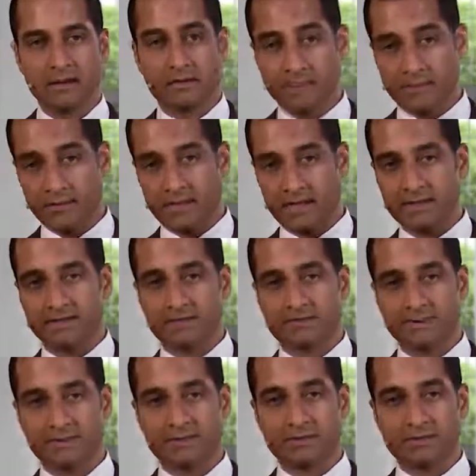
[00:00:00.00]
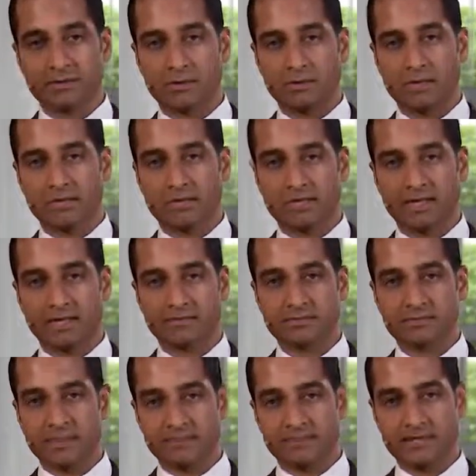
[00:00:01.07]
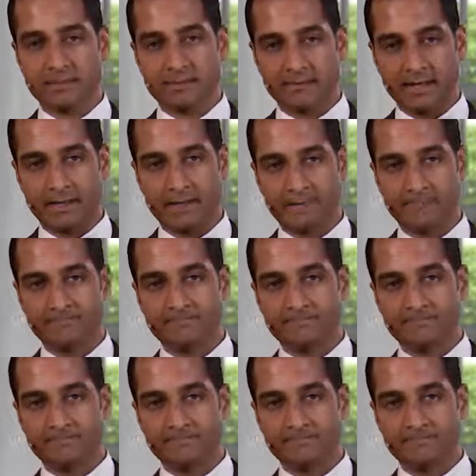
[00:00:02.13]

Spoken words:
for that dysplasia to go on to cancer. Keep that in mind.